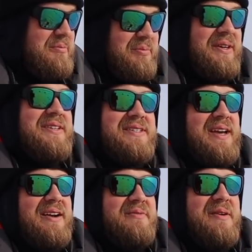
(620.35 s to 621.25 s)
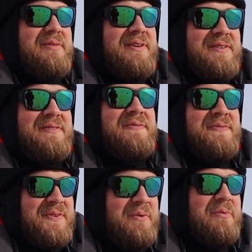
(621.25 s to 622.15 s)
But you just gotta remember,
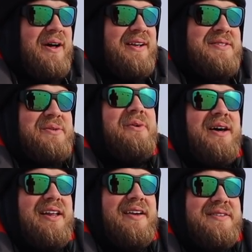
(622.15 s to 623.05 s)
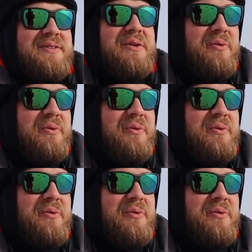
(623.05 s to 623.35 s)
walleyes are walleyes.